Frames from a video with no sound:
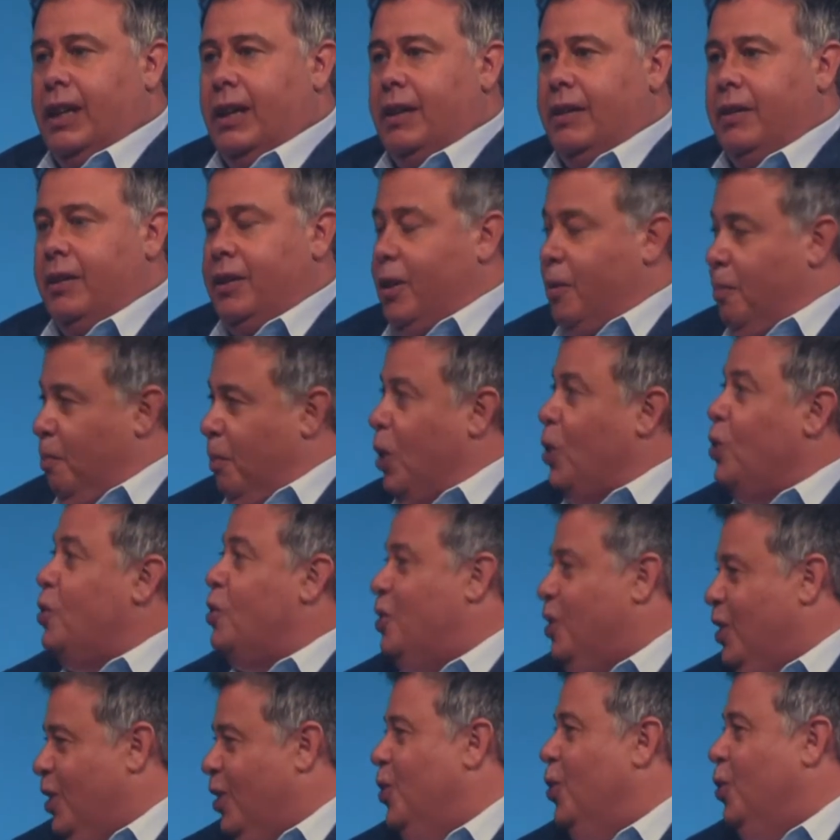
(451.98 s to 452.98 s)
the most
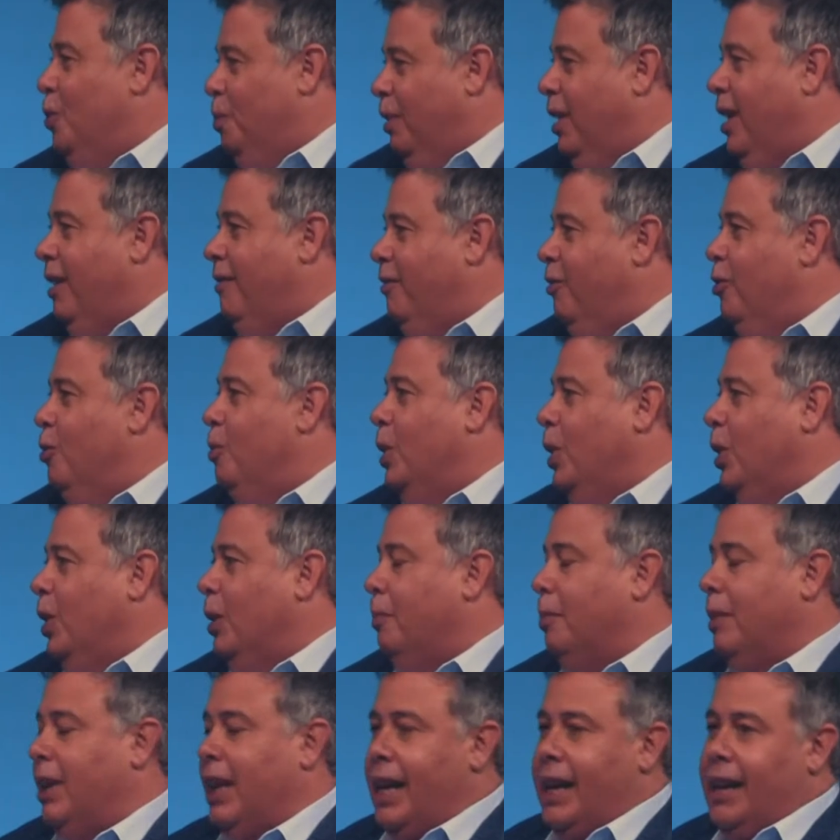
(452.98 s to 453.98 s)
secure platform on the
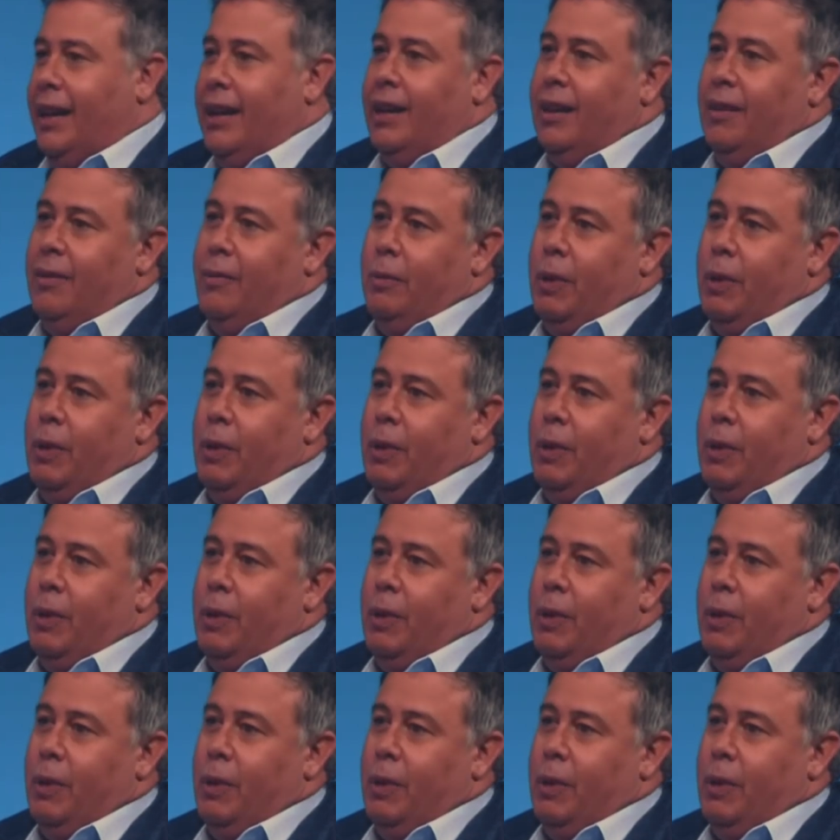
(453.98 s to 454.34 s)
planet.